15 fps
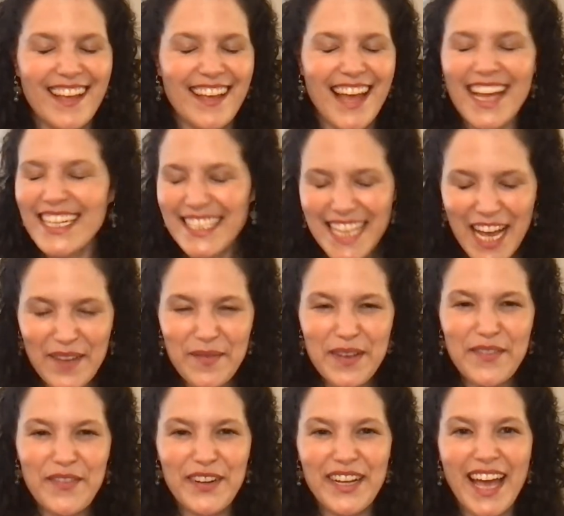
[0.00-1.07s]
Anytime we
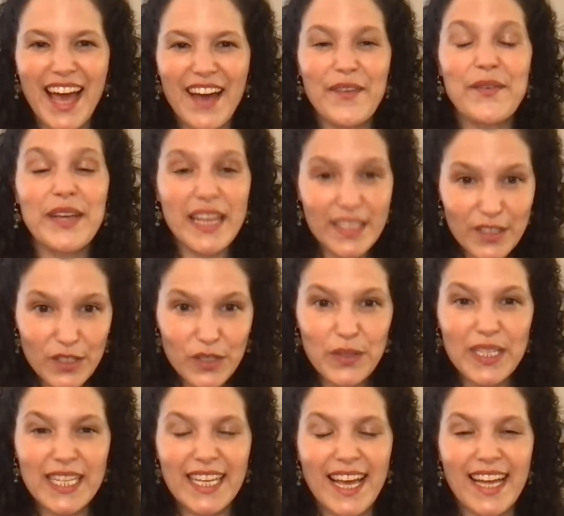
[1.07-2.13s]
forget, we can do
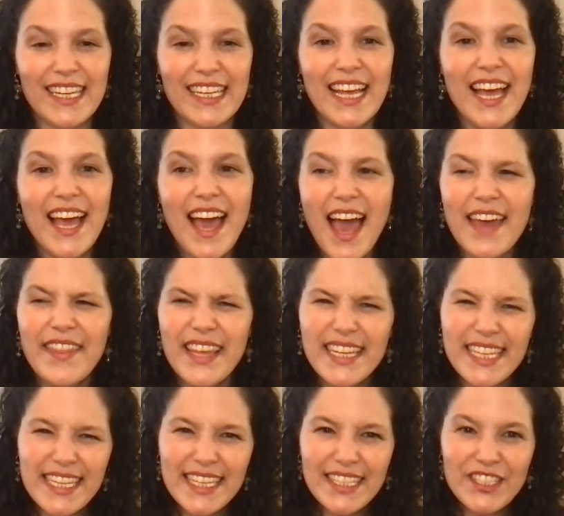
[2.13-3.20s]
it again. And then
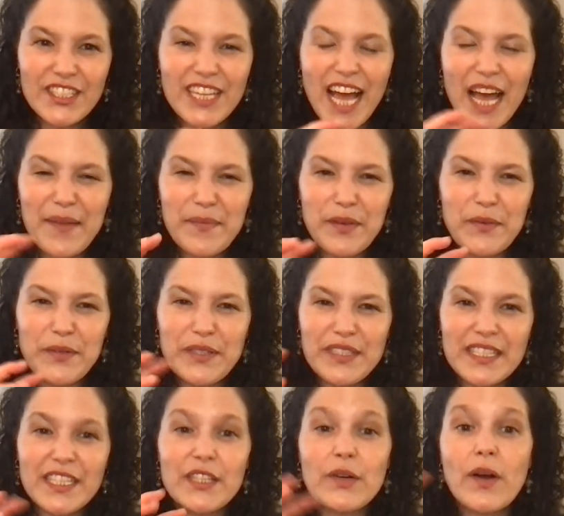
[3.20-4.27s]
each time you will
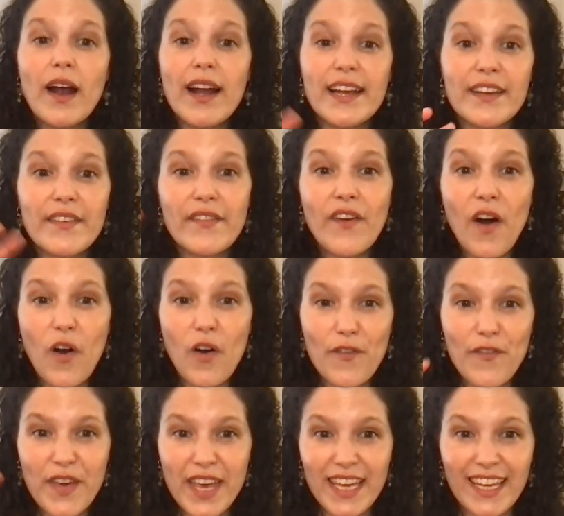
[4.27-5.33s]
see you are
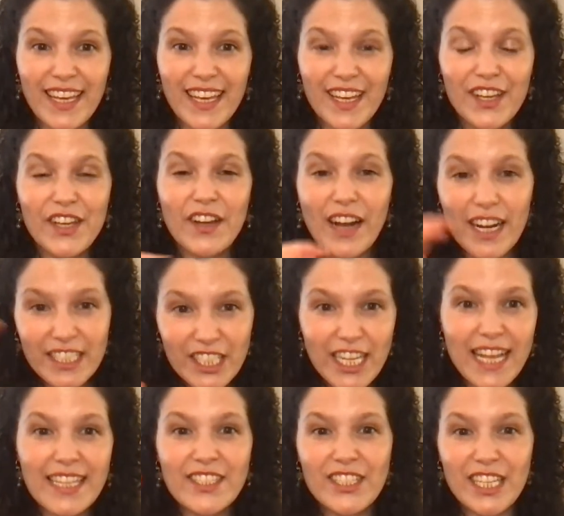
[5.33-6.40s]
evolving, you are
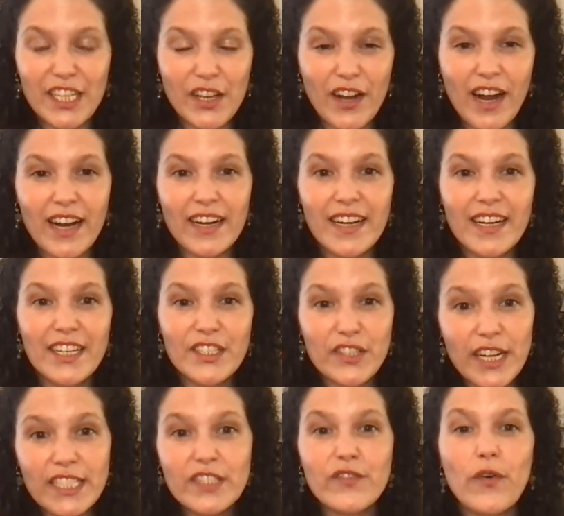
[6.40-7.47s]
changing, you are
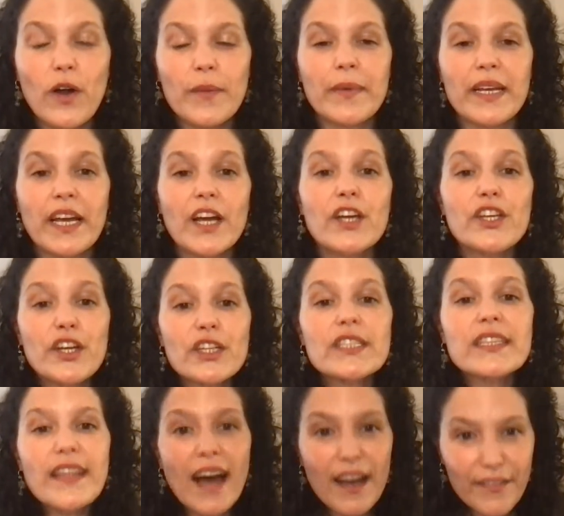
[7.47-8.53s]
transforming, your
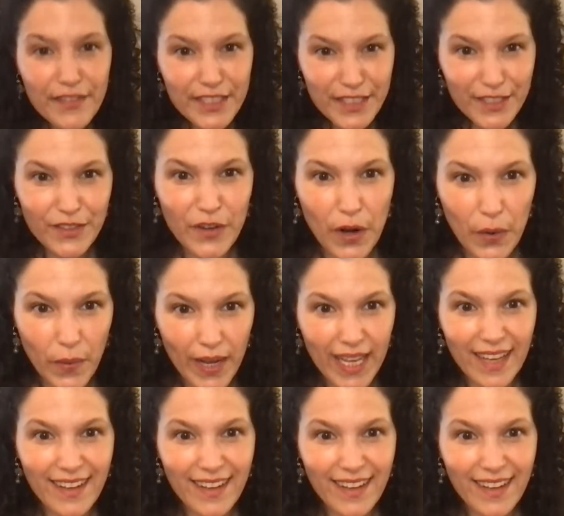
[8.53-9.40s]
love is growing.